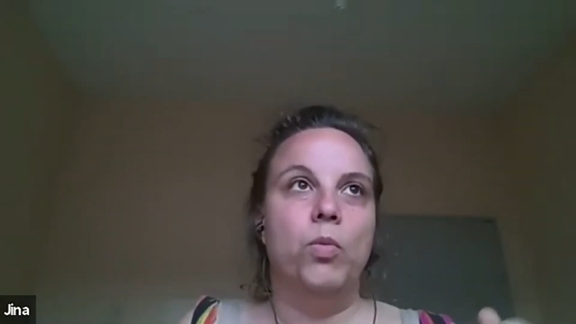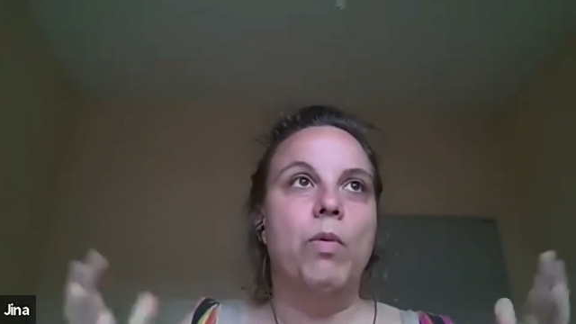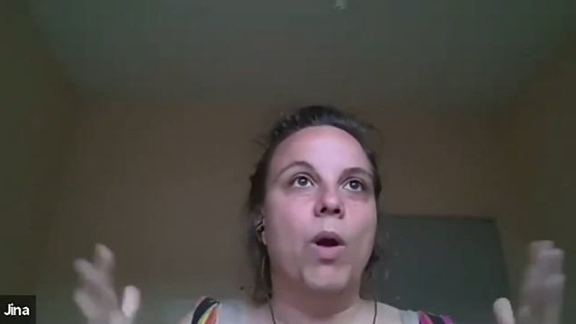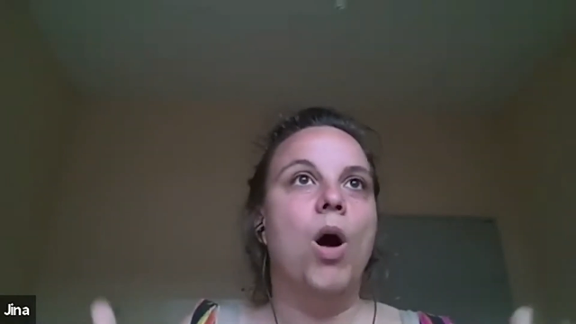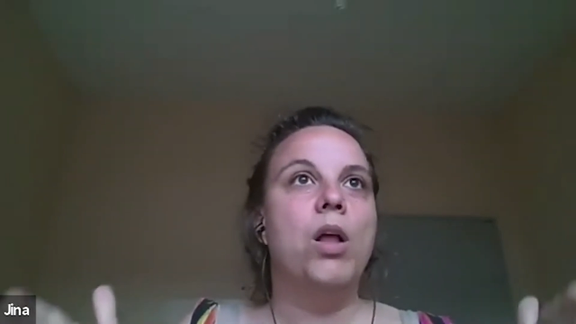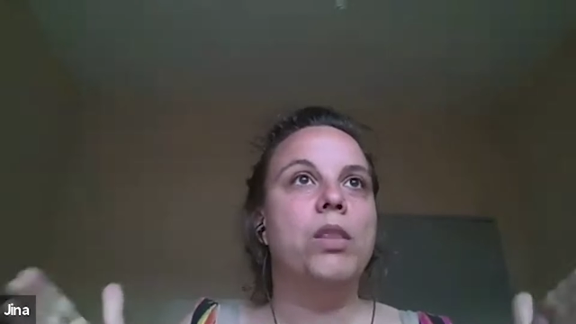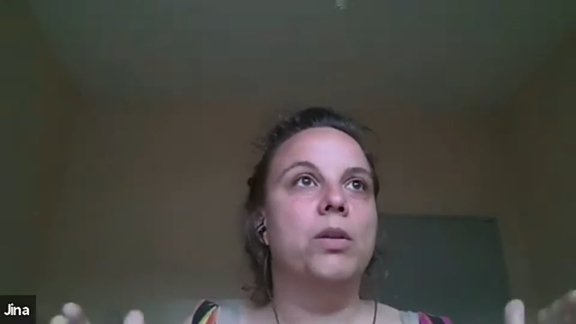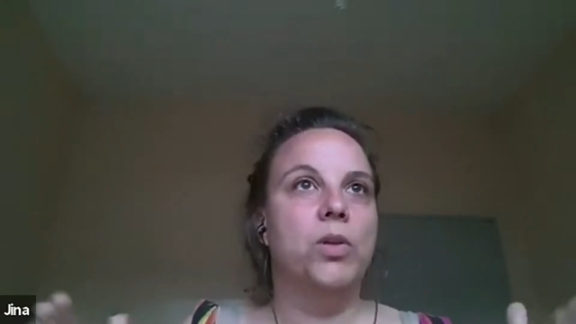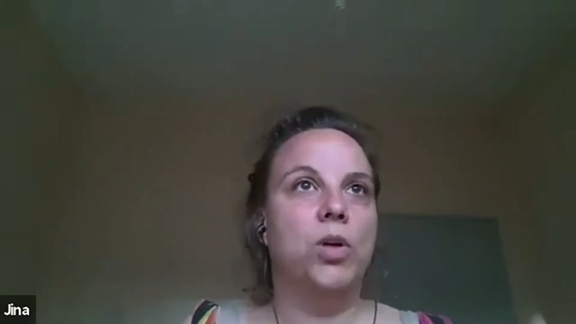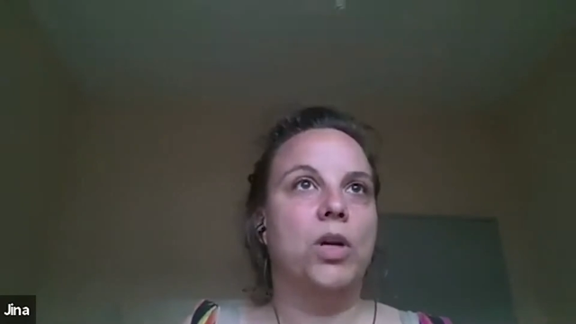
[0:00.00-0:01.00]
on
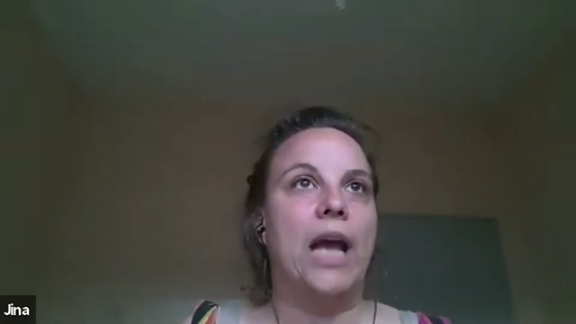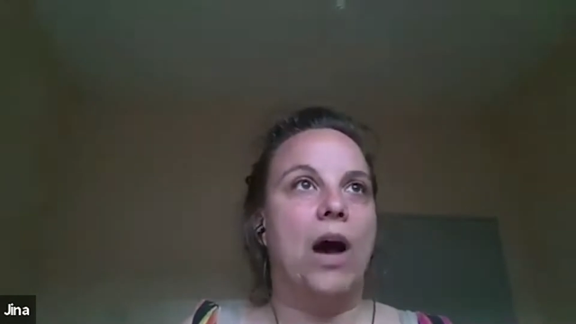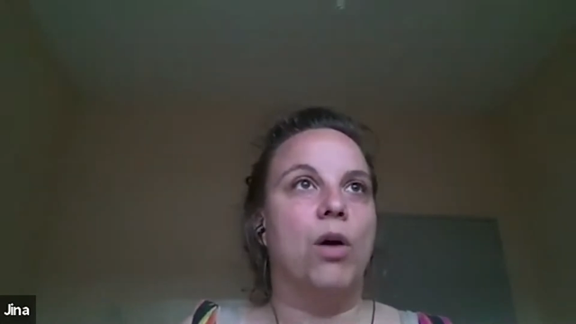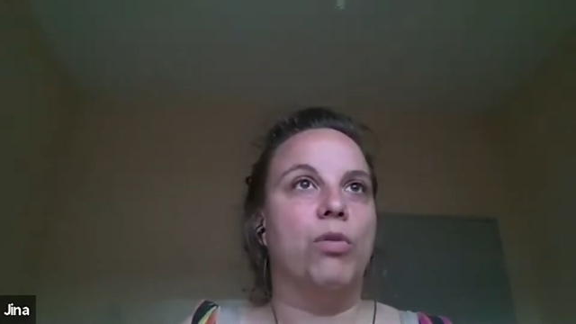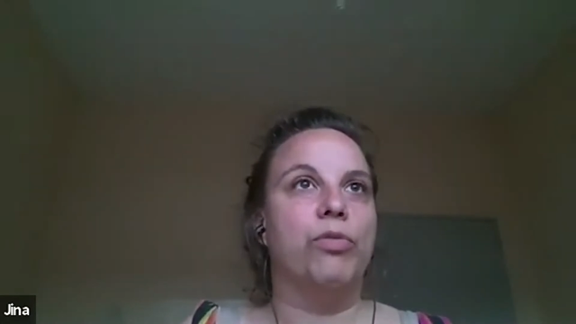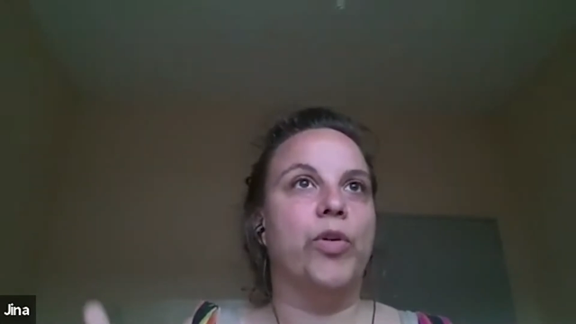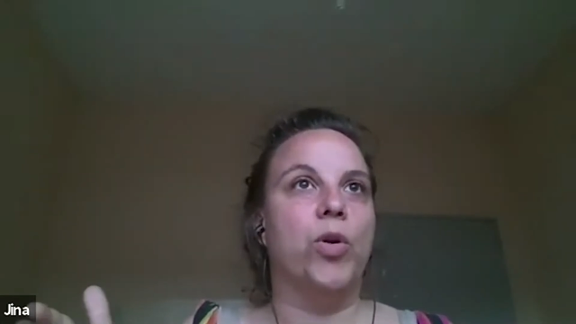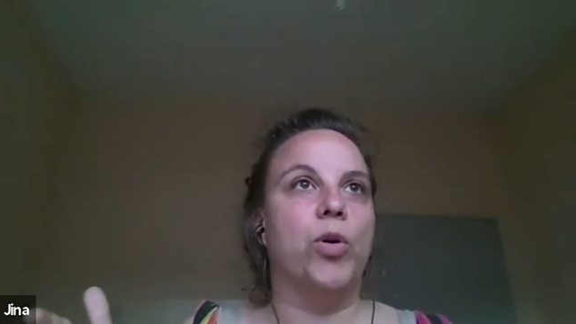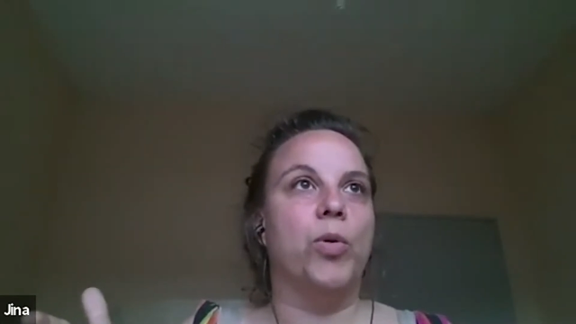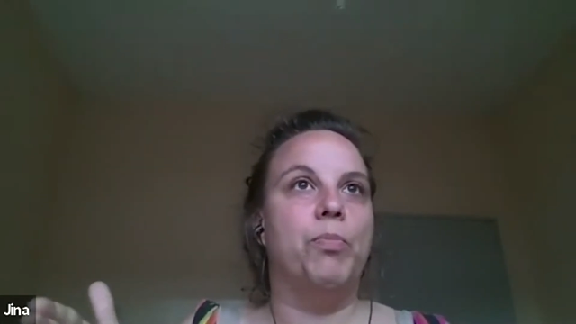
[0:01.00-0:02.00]
the lookout
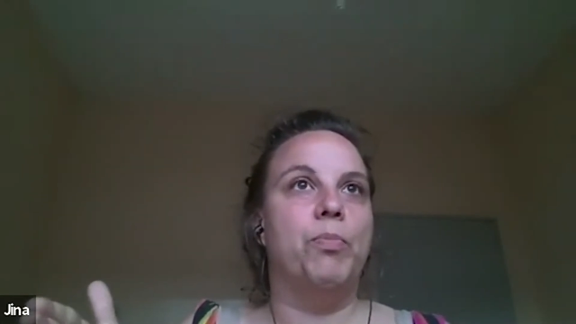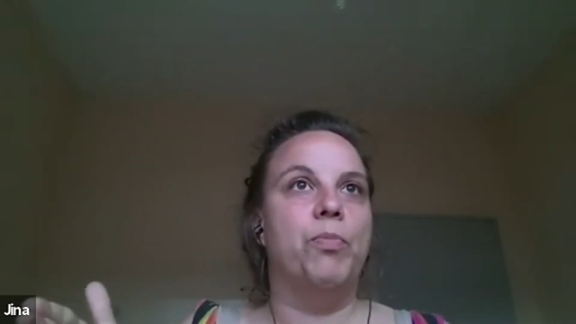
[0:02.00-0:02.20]
for